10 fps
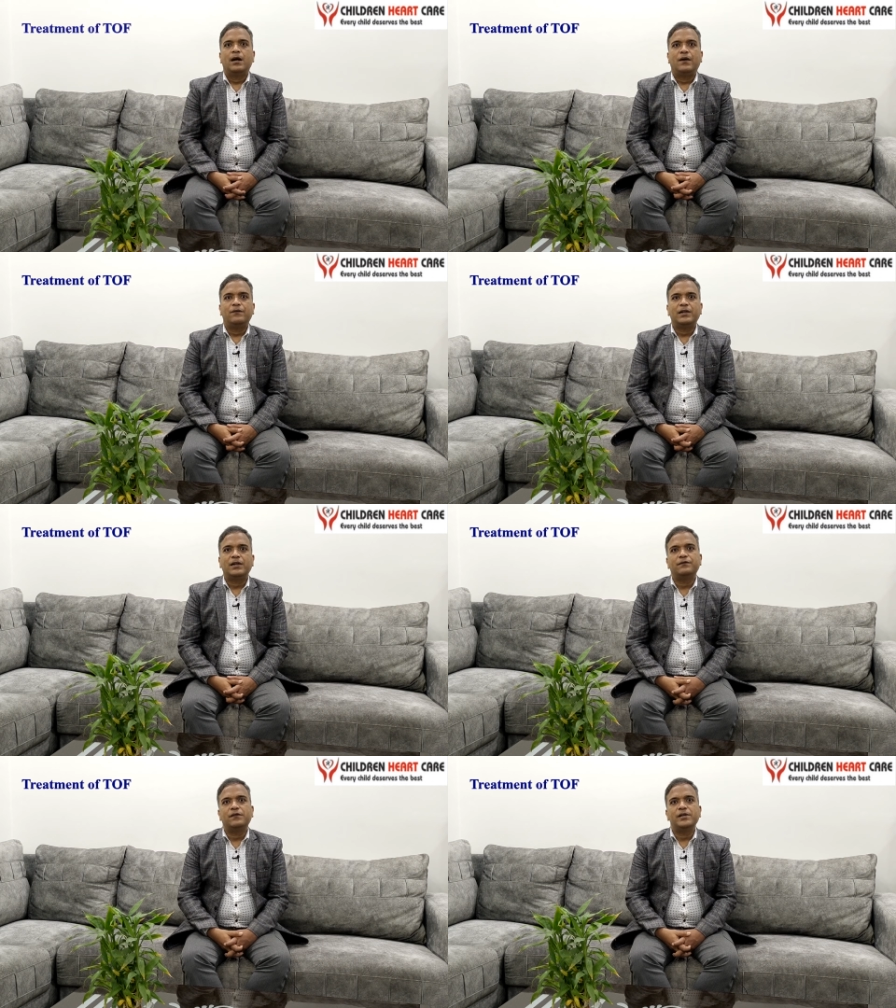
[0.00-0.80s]
After
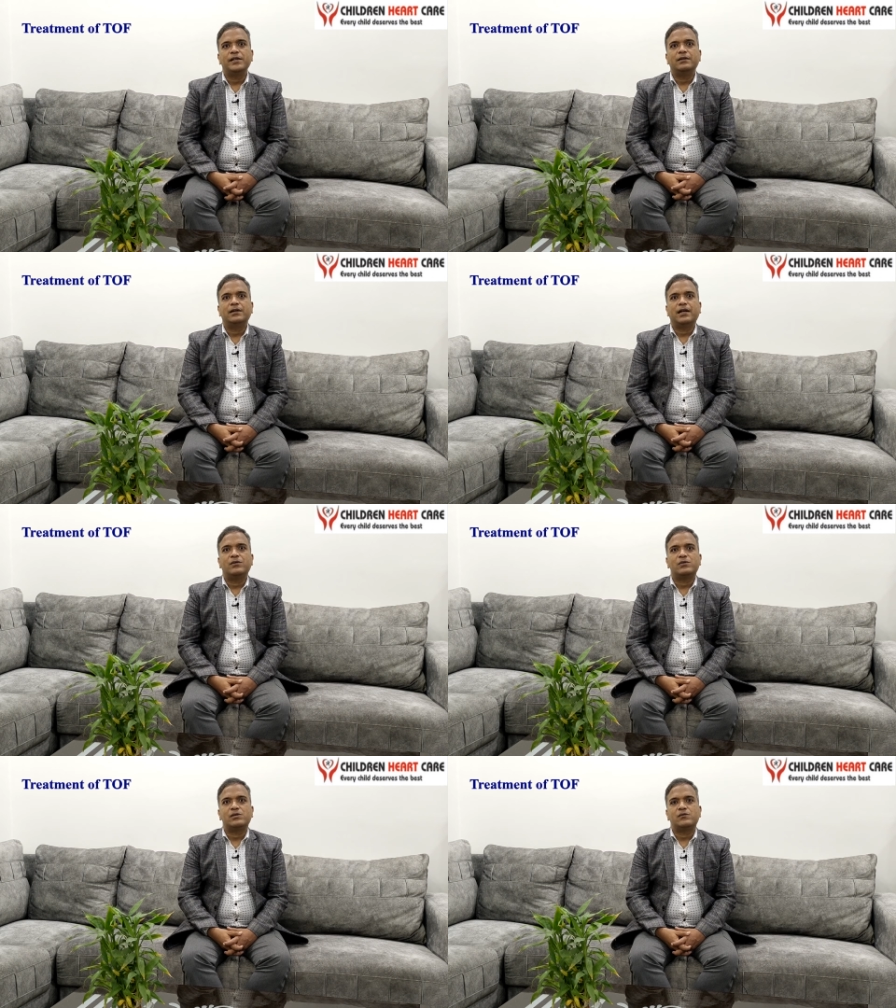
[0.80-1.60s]
confirming the
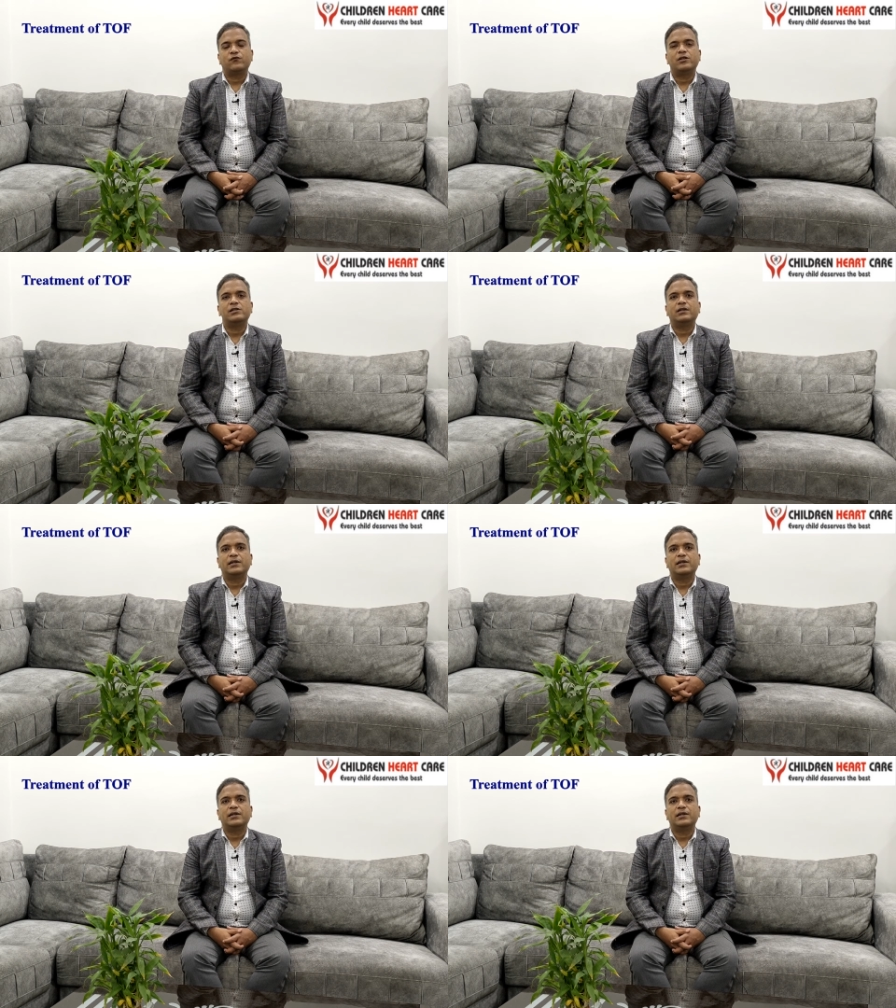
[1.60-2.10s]
diagnosis, what is the